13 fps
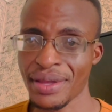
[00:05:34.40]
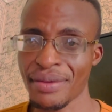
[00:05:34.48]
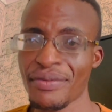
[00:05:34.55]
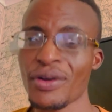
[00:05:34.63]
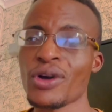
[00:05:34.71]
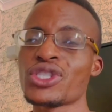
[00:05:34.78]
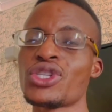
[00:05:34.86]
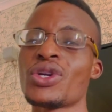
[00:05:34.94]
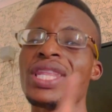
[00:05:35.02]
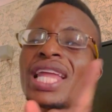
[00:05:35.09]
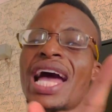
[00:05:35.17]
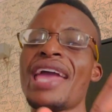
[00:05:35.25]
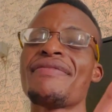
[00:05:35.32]
because your
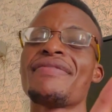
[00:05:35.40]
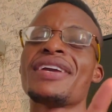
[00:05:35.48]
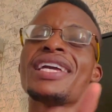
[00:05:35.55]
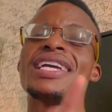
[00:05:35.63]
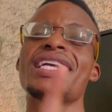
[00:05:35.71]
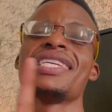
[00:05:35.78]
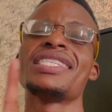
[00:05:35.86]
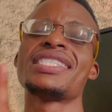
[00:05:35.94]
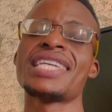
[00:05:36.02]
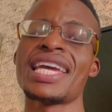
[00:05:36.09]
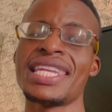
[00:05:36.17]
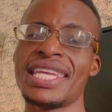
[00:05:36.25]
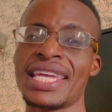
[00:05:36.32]
life is
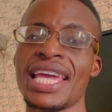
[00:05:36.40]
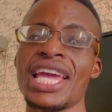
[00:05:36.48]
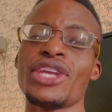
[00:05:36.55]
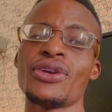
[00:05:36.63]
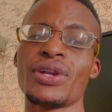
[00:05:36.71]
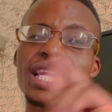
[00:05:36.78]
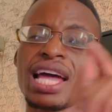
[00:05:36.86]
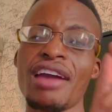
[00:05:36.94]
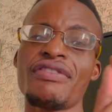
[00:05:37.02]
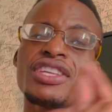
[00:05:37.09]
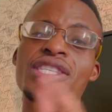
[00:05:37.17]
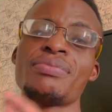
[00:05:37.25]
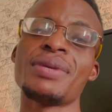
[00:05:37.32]
turning your life
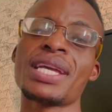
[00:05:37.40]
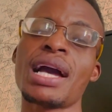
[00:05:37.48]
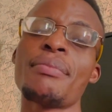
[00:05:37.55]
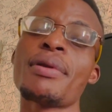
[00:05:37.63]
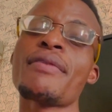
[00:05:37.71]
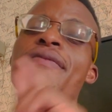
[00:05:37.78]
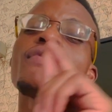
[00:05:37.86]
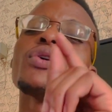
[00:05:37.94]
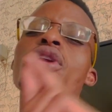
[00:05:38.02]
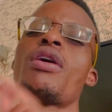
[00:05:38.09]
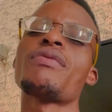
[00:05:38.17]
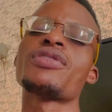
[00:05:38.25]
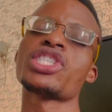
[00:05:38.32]
is becoming full
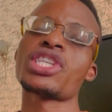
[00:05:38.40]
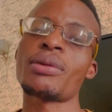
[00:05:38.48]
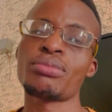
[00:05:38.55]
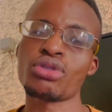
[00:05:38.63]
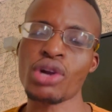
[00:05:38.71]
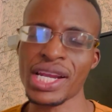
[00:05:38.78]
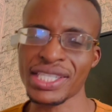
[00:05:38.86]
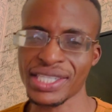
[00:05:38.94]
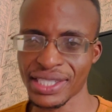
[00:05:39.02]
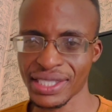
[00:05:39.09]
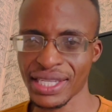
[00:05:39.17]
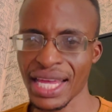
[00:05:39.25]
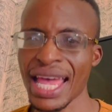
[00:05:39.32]
of
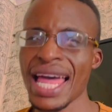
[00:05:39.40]
surprises